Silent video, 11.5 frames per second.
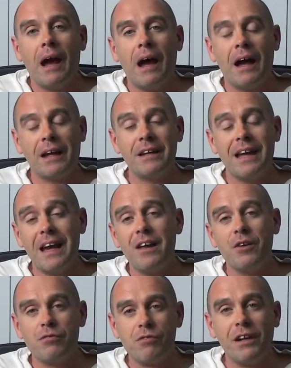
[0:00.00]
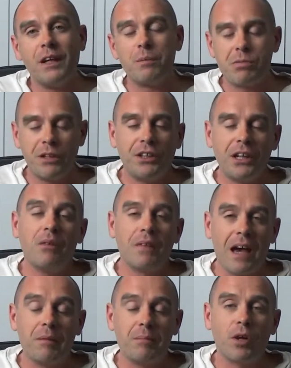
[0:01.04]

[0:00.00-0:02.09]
I can kind of really appreciate that,